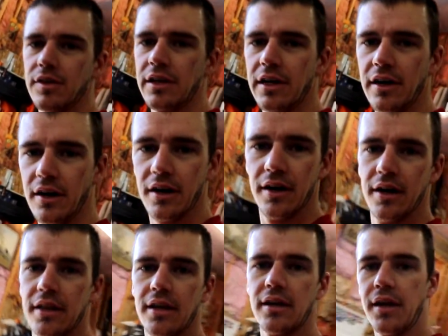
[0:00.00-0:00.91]
the car,
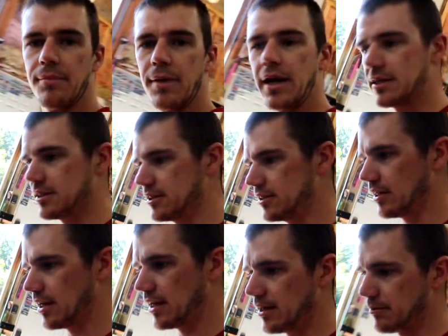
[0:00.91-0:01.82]
and then I'll get back
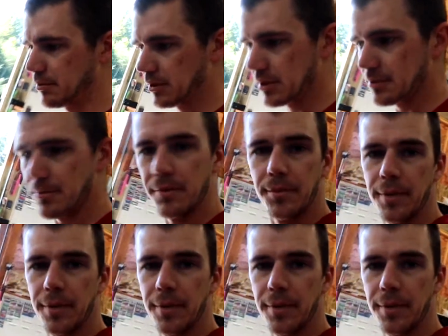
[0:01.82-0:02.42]
to putting this bumper